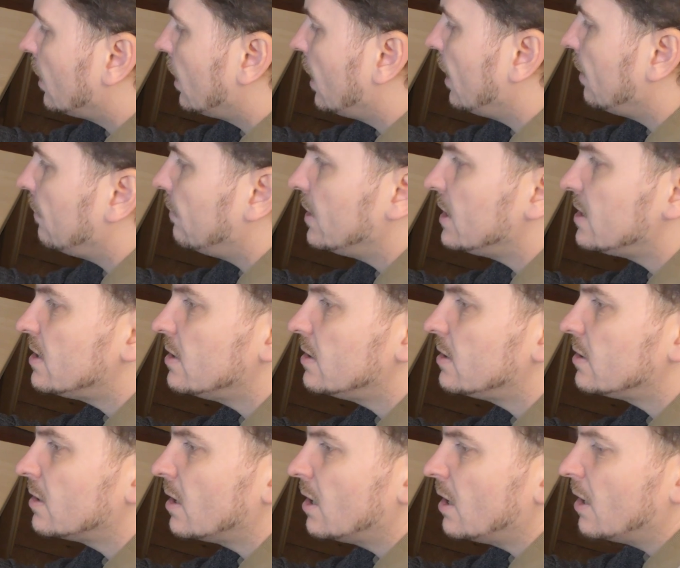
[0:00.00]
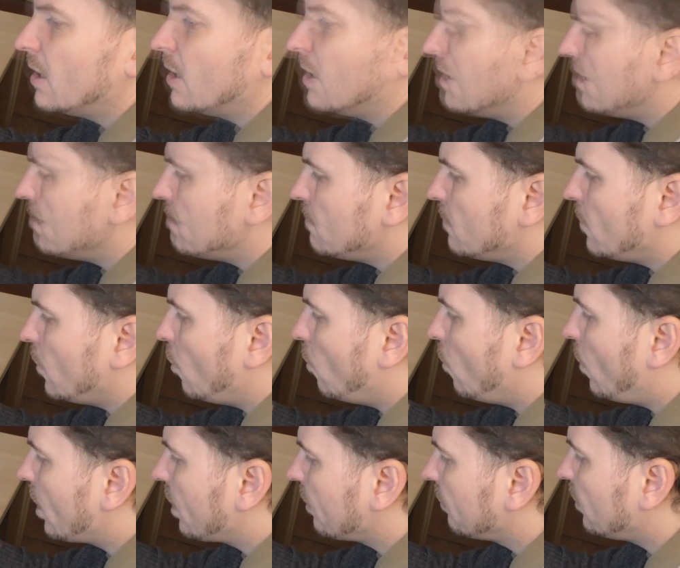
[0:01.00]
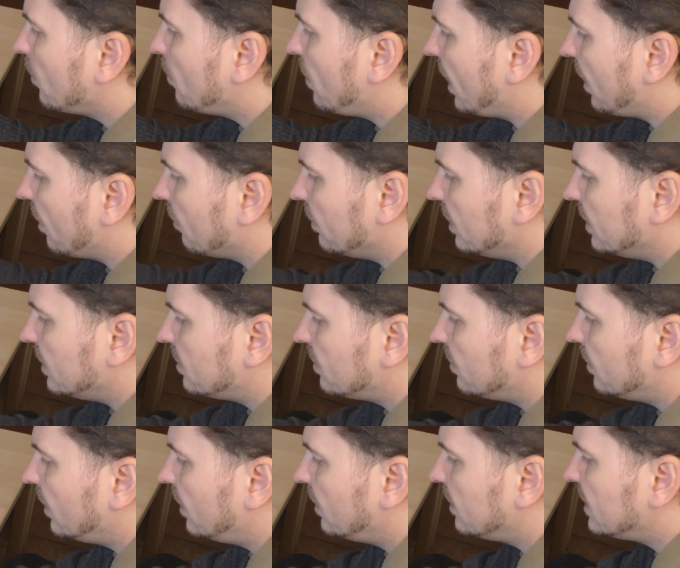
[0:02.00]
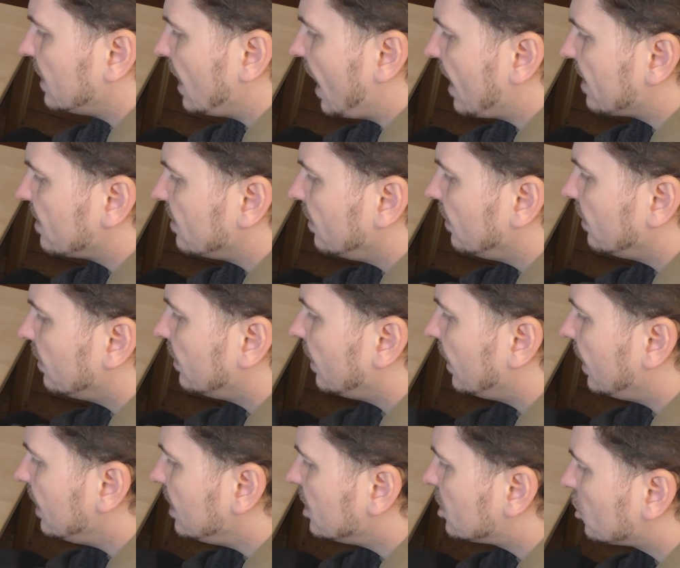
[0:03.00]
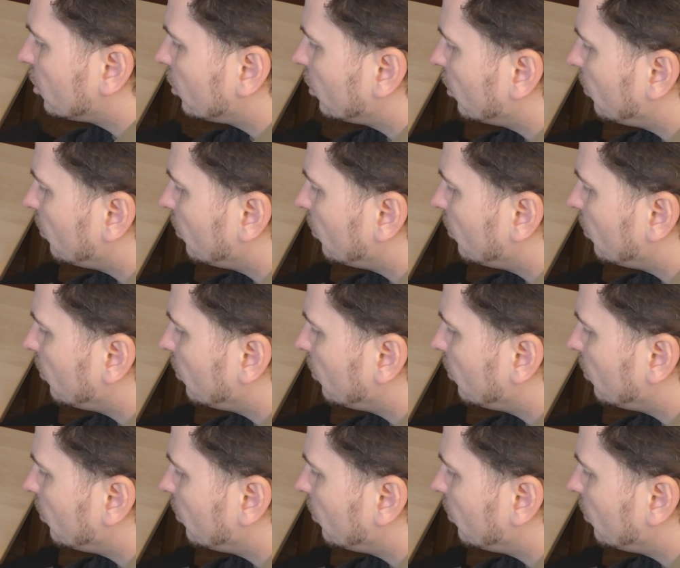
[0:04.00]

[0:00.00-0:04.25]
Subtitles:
And this is one of the batteries. There's actually an internal